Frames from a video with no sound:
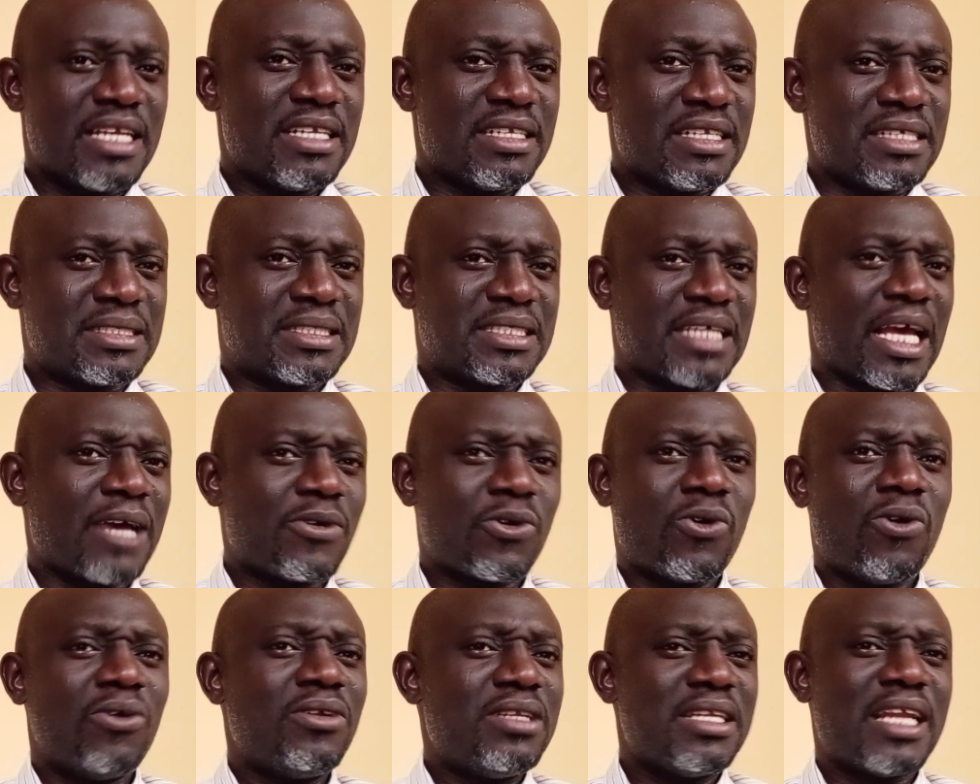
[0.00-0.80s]
The
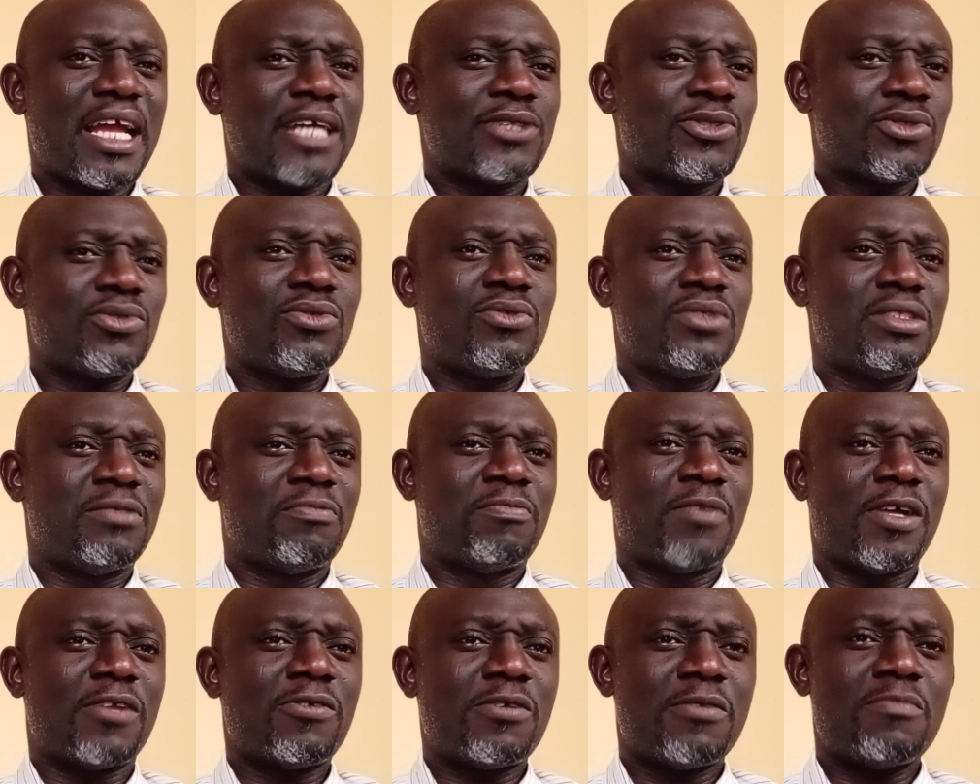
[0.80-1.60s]
second national
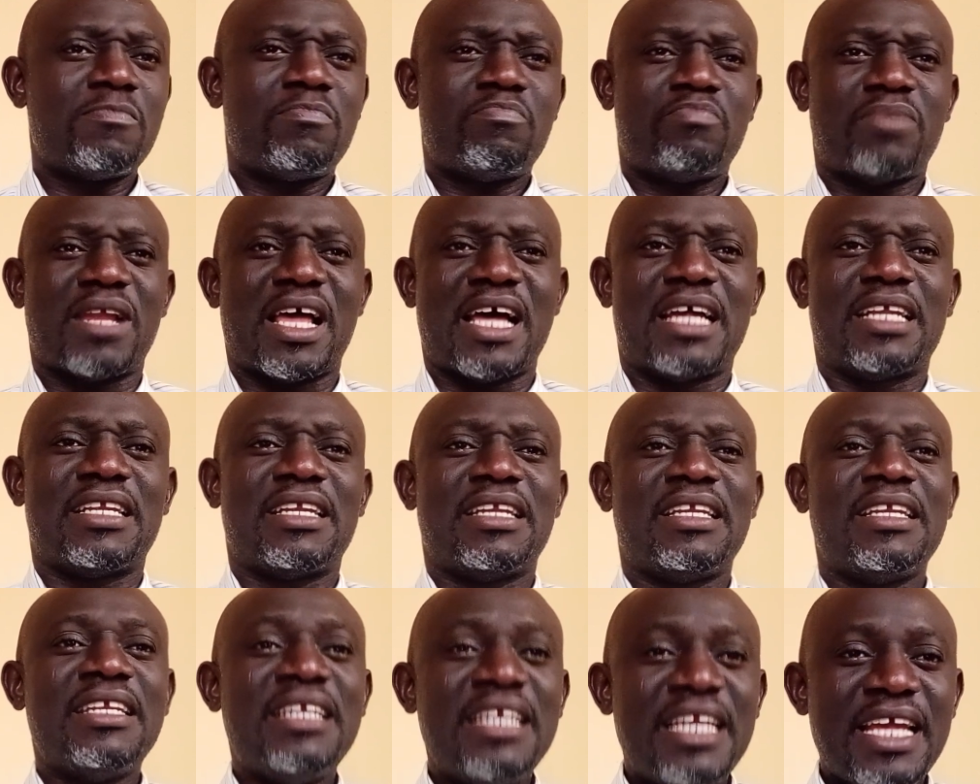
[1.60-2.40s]
development plan
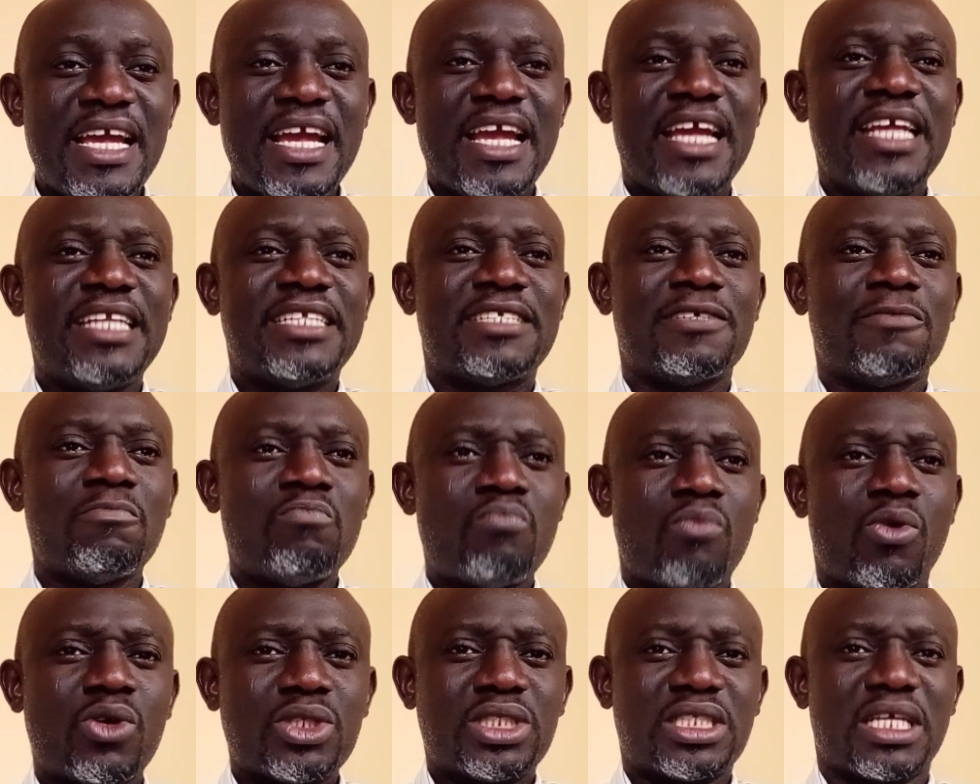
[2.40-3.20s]
laid
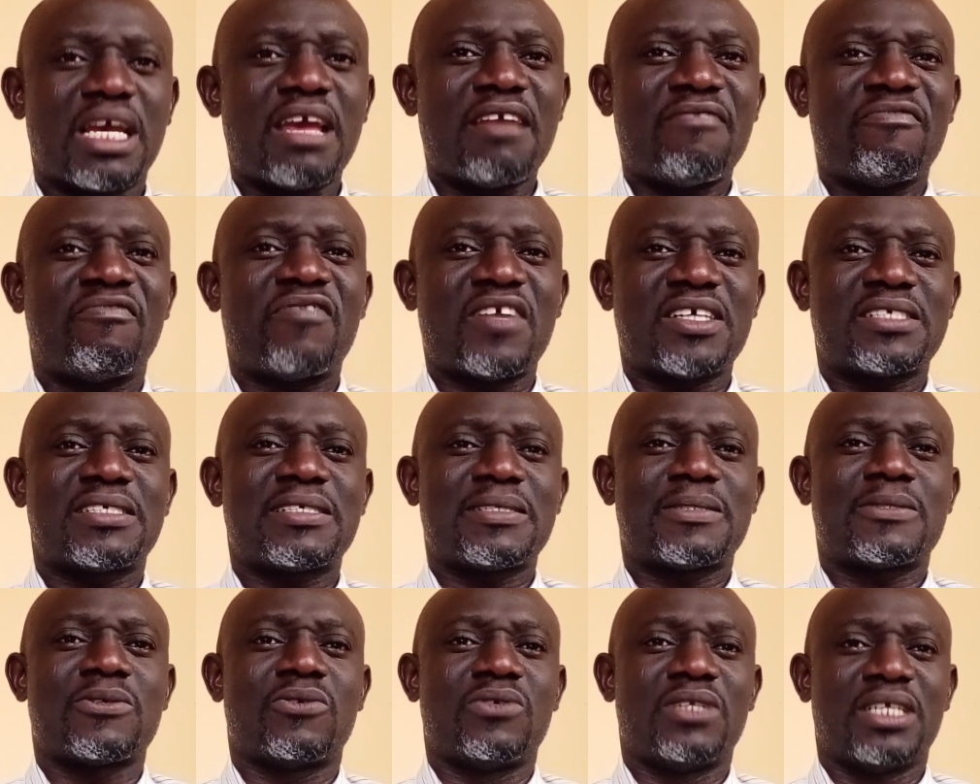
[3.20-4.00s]
much
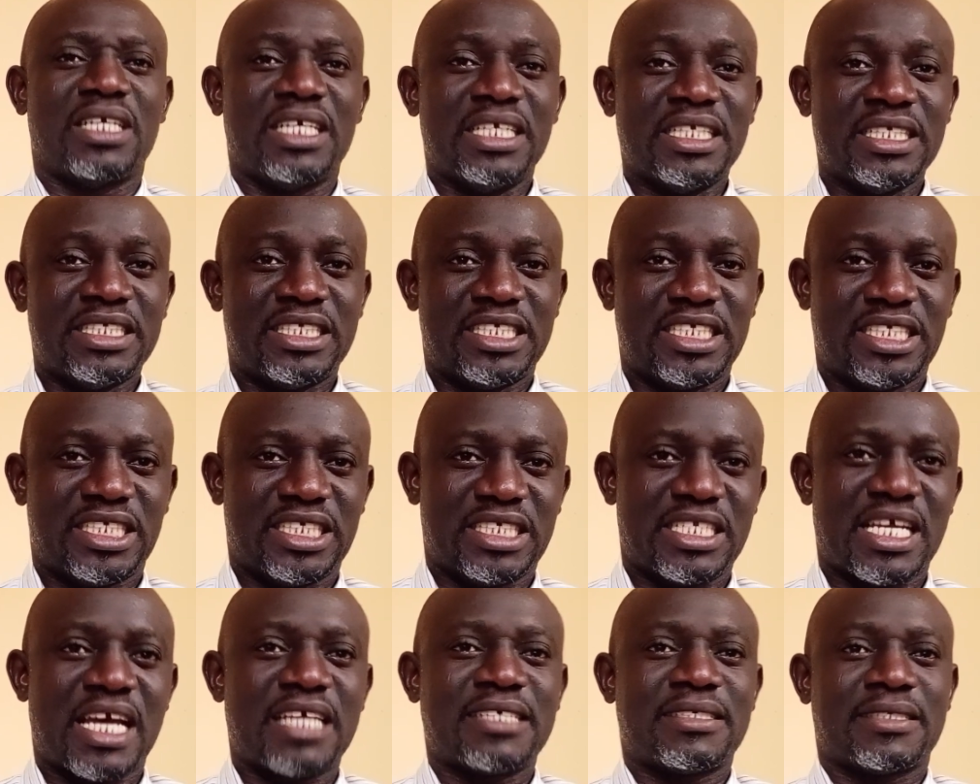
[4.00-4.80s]
emphasis on
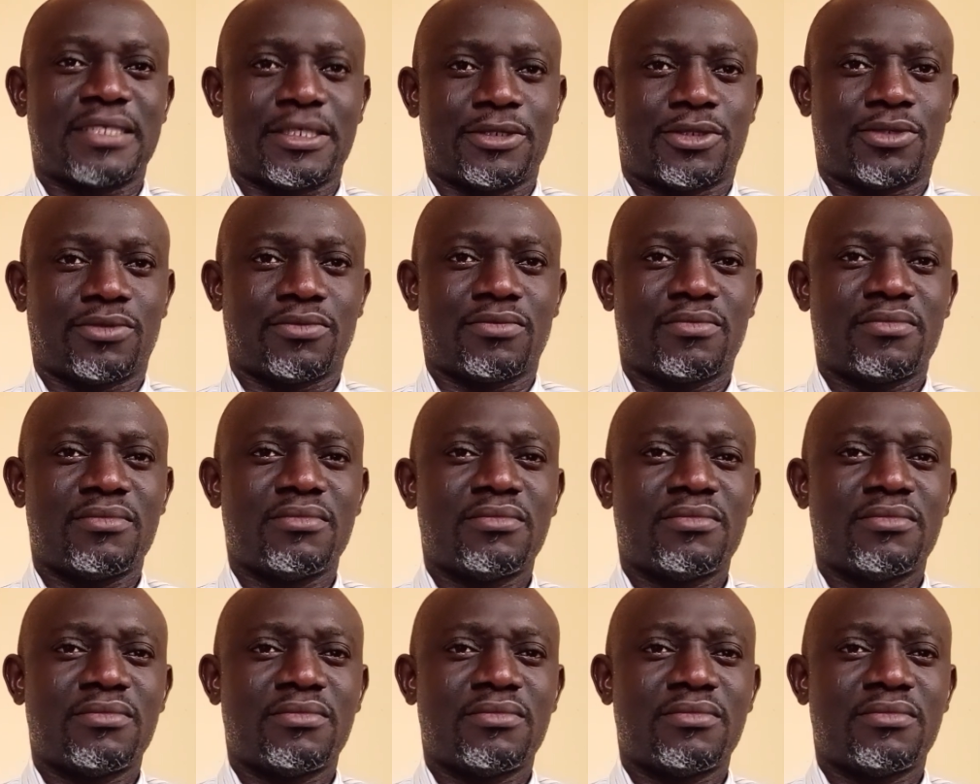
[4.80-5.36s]
indigenization.